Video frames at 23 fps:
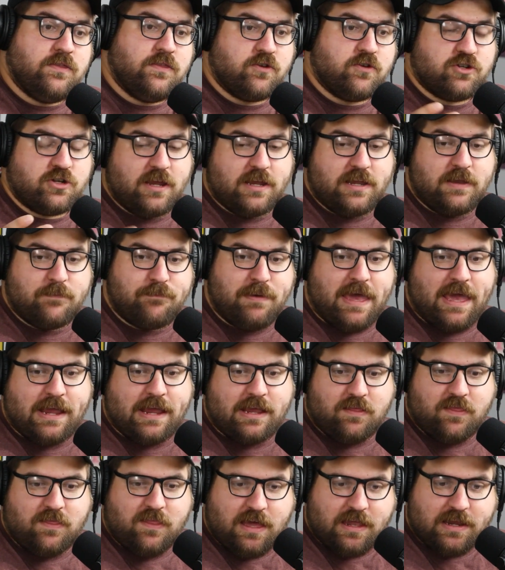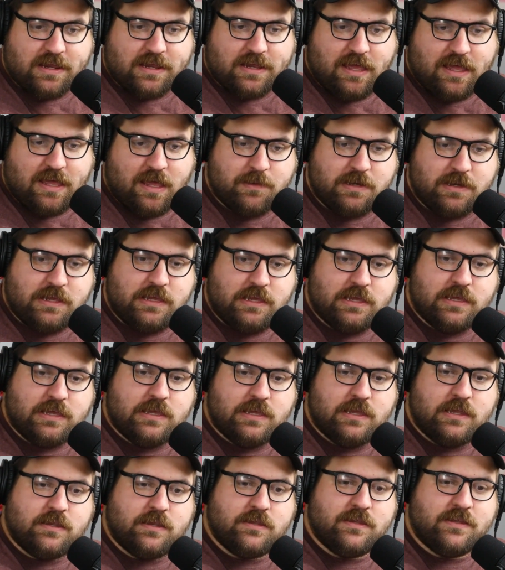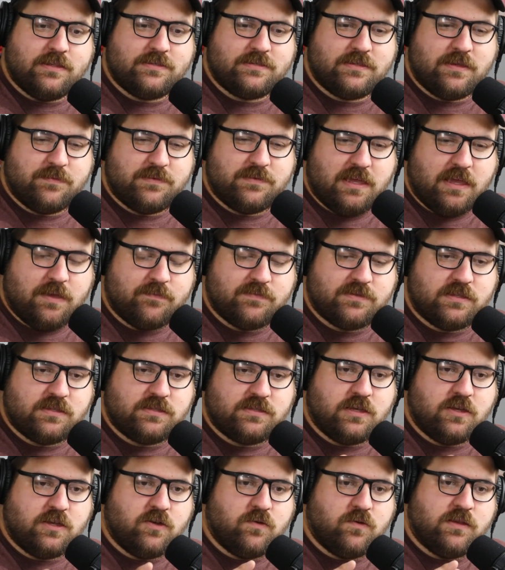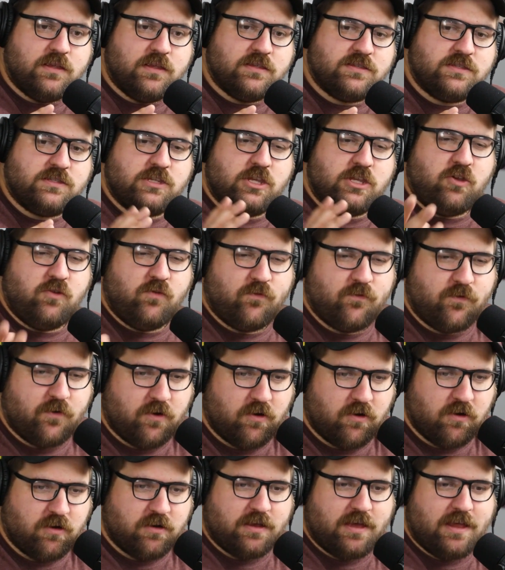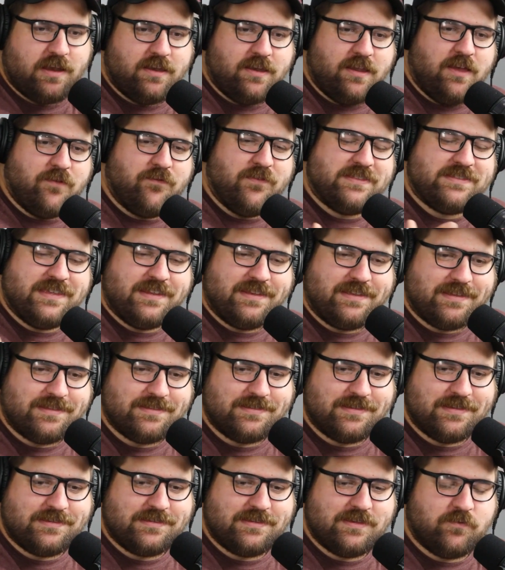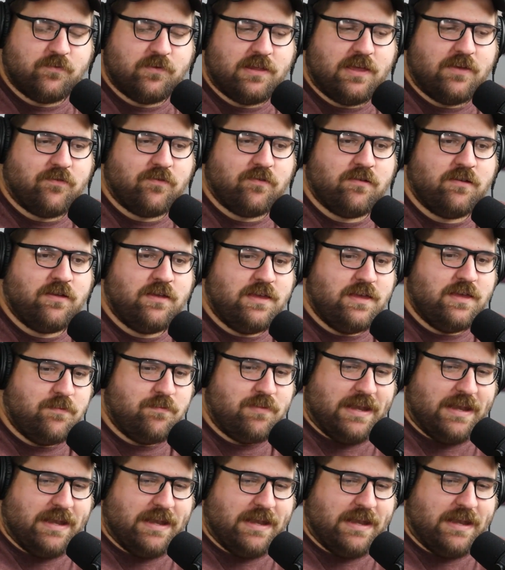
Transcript: they're trying to pack a lot of comedy in, and sometimes the tone is too far, not enough. It's inconsistent, whatever.